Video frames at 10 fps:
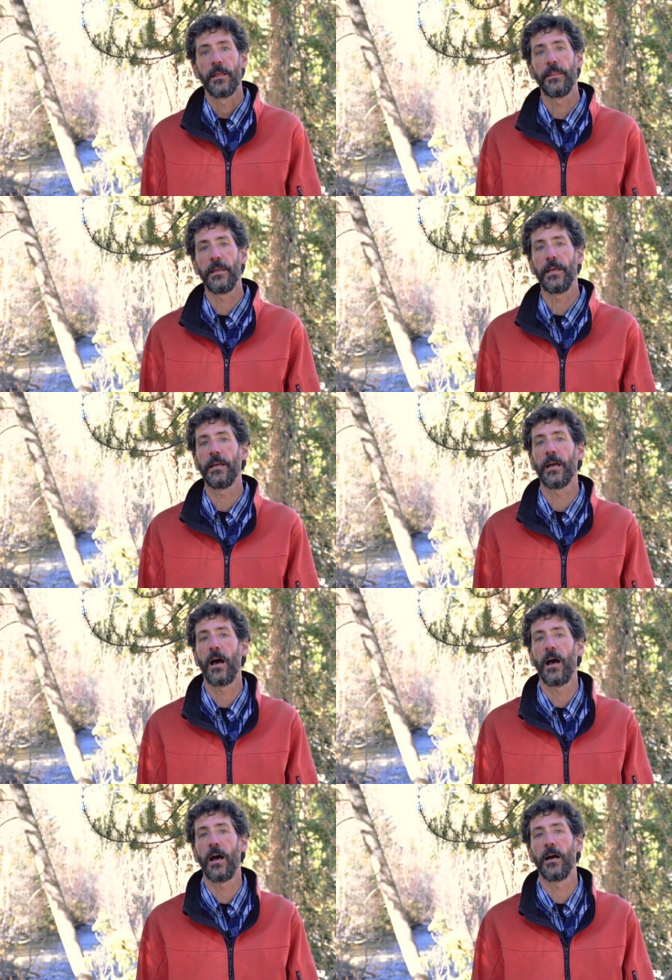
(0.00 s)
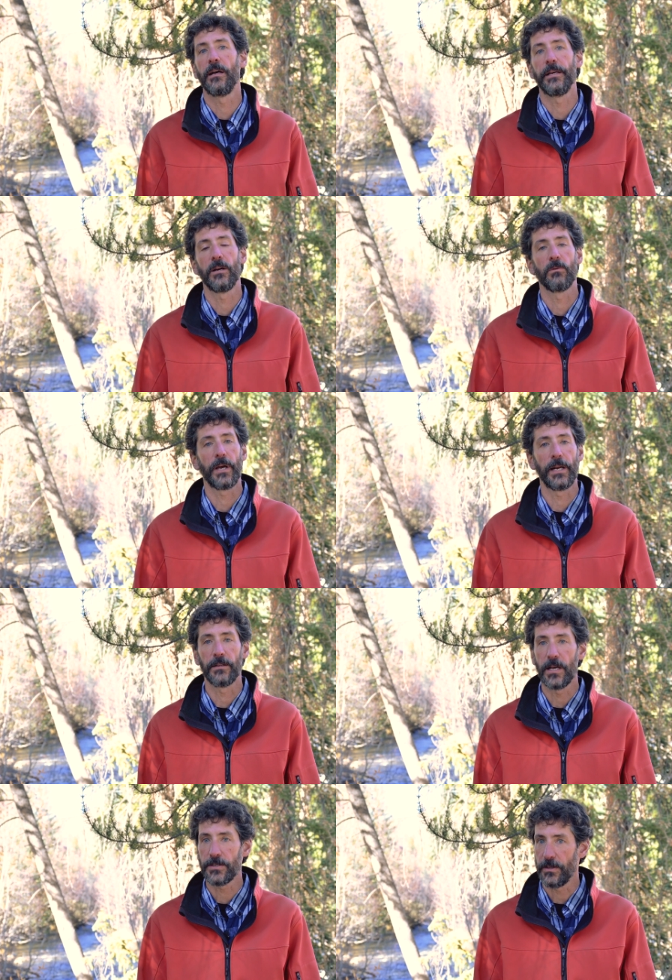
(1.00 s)
the, uh, you know, we're getting
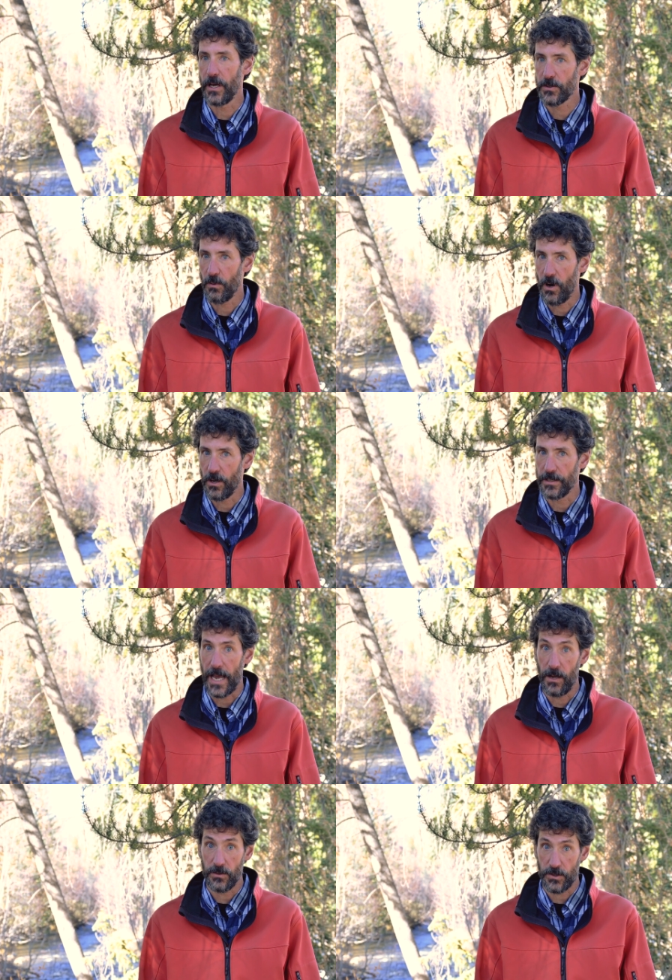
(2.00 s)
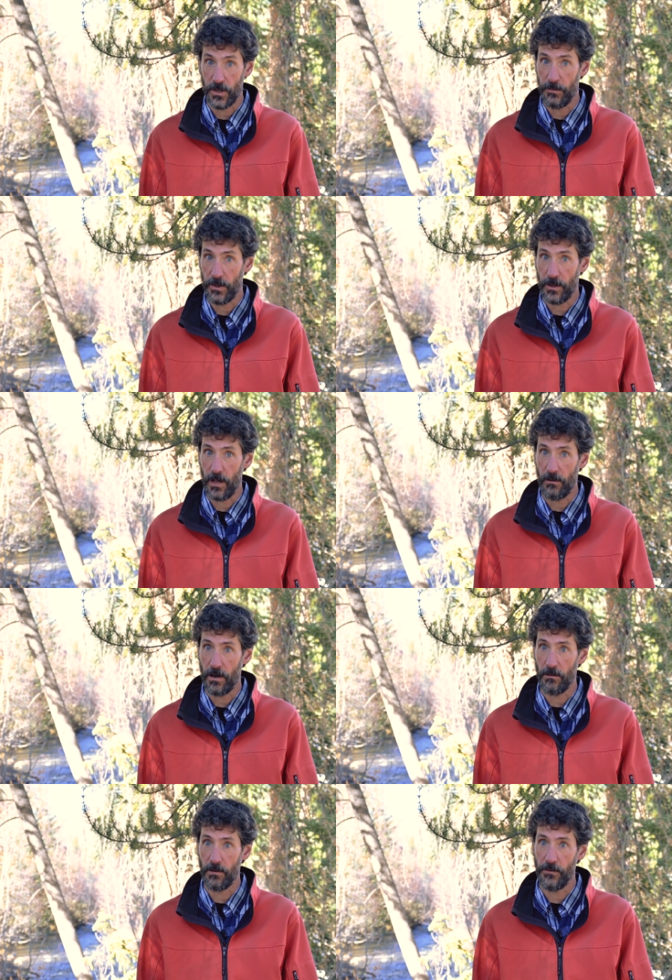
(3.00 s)
less and less water downstream of the
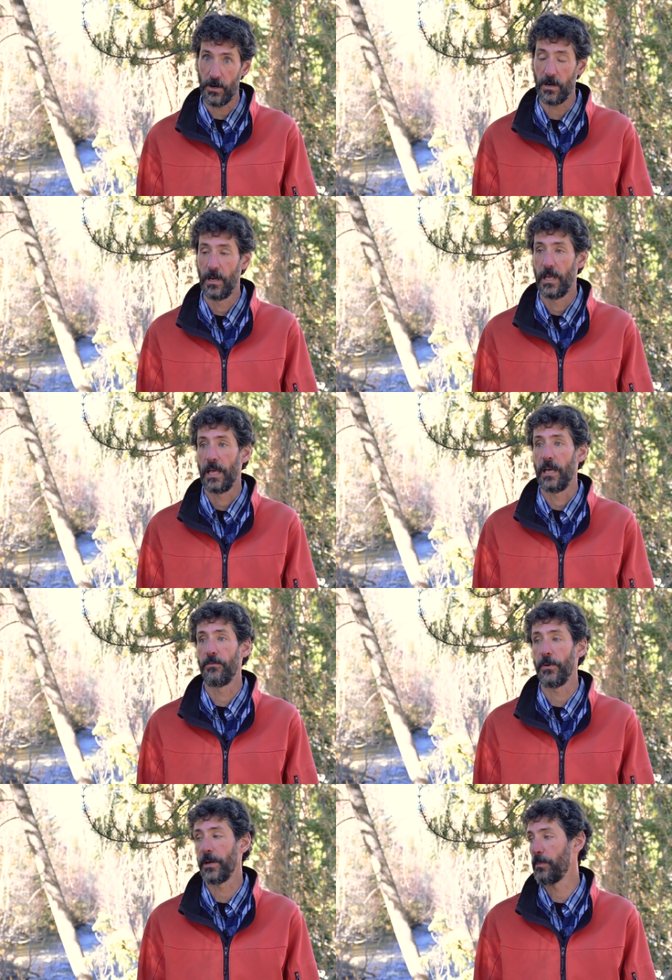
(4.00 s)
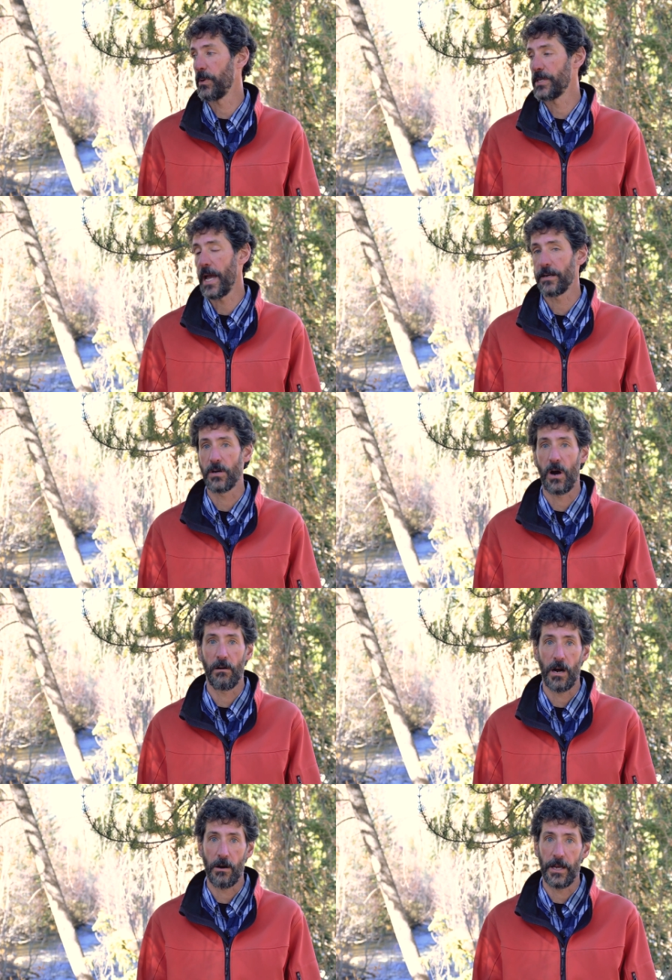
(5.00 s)
Colorado River. If we can protect
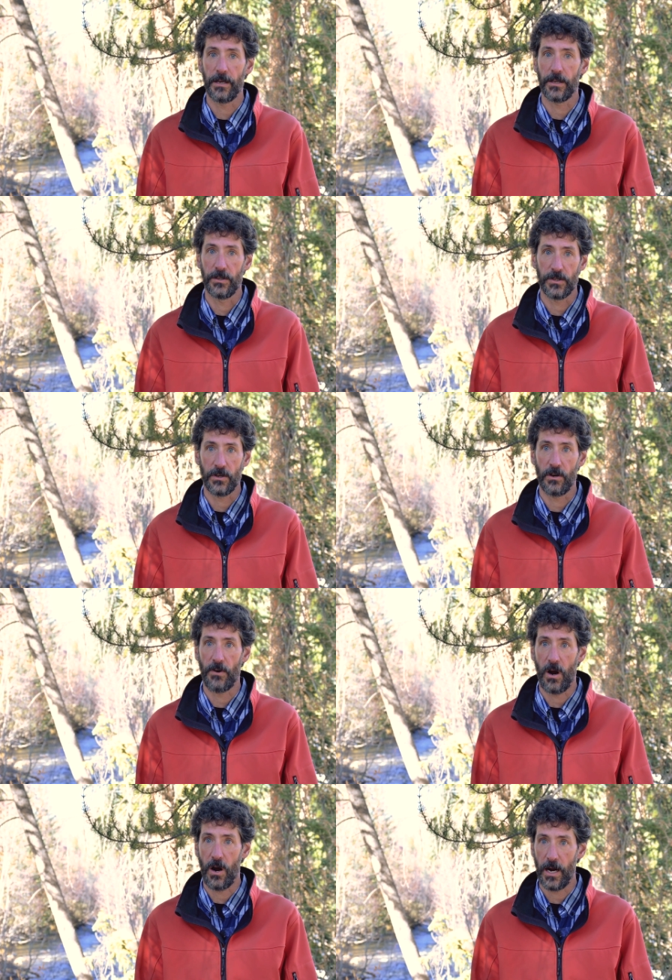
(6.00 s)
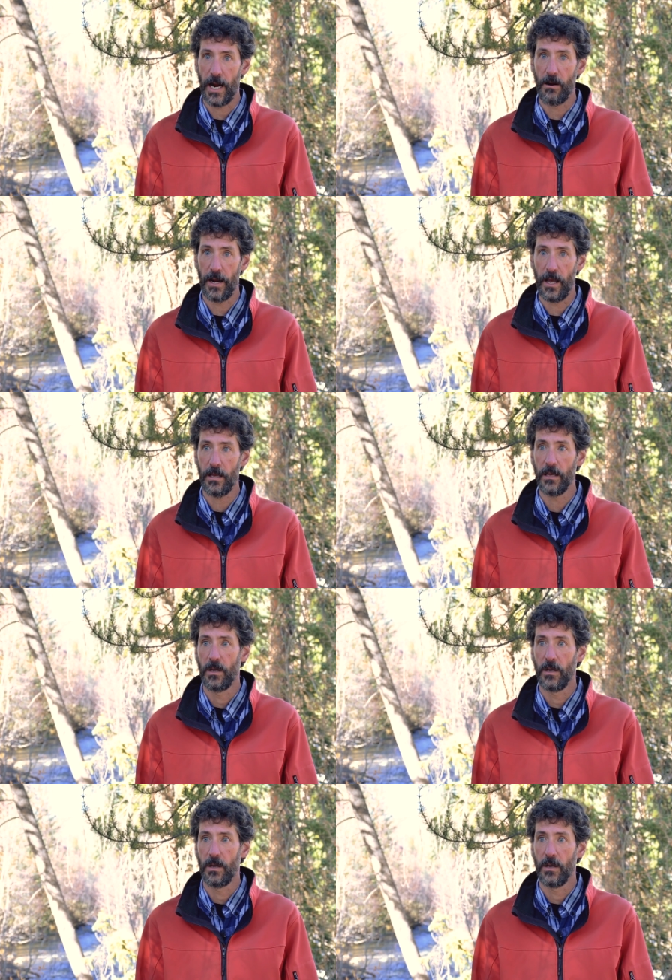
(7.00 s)
our area and conserve our area,